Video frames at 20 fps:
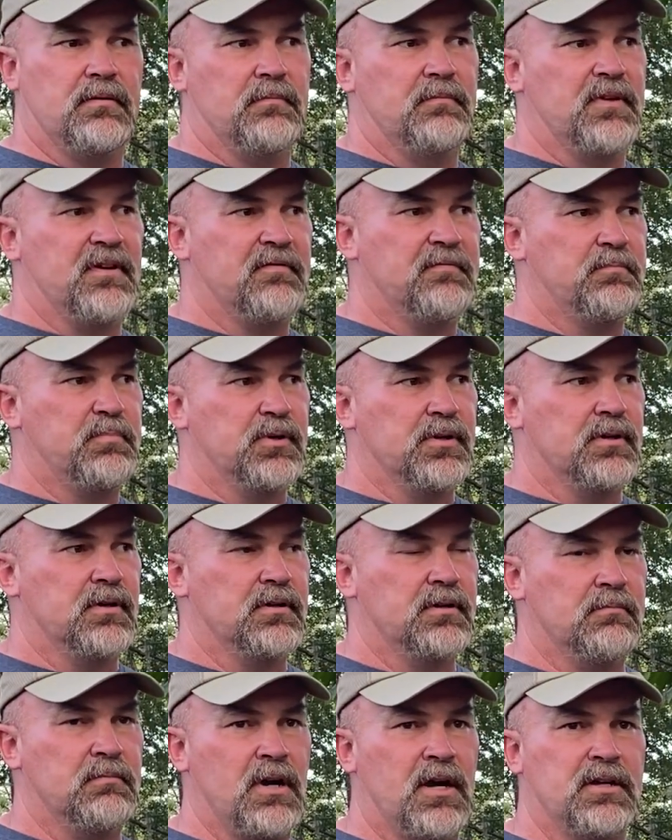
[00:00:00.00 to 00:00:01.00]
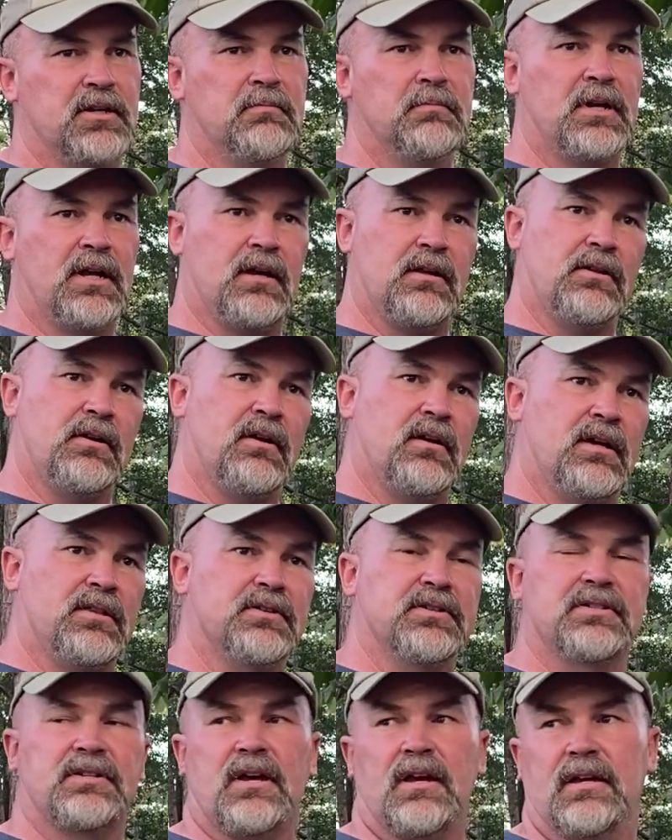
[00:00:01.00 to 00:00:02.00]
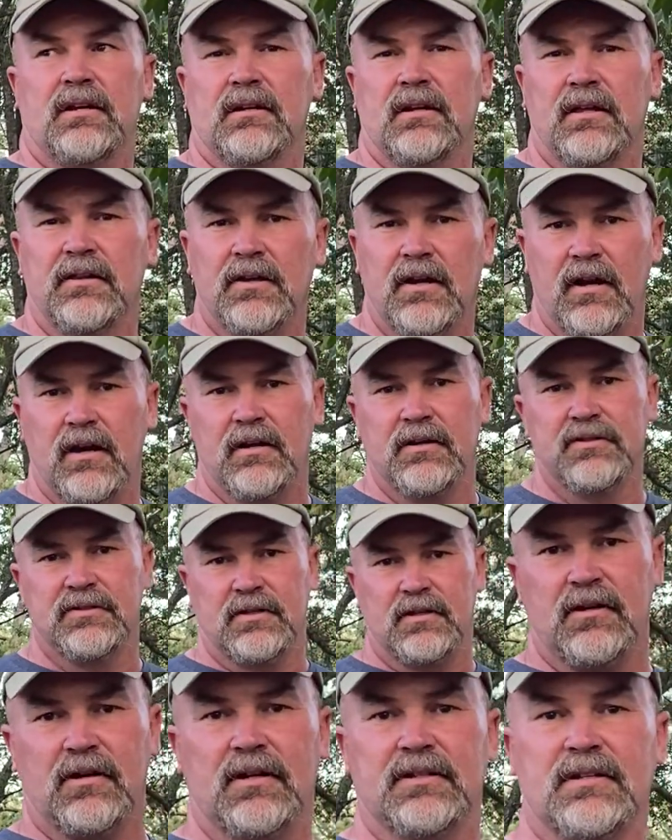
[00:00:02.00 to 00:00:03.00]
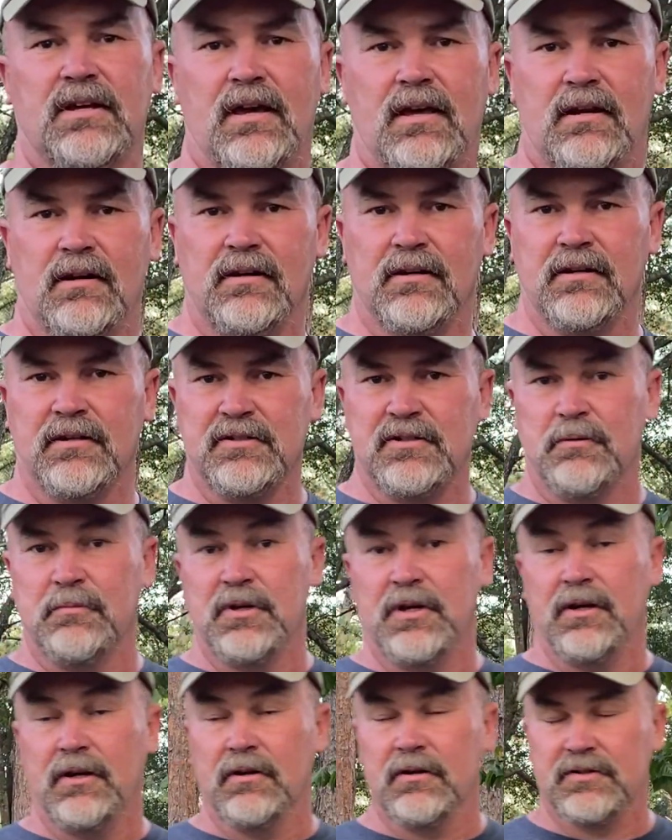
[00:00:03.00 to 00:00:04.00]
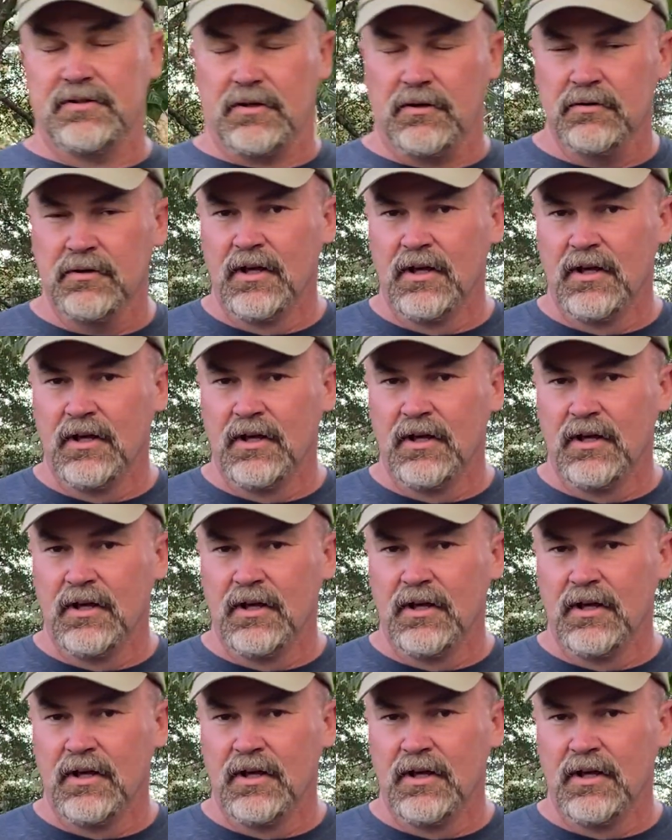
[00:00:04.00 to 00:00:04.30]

they've put a monument out there at the site, and the Heritage Center has added an exhibit here. So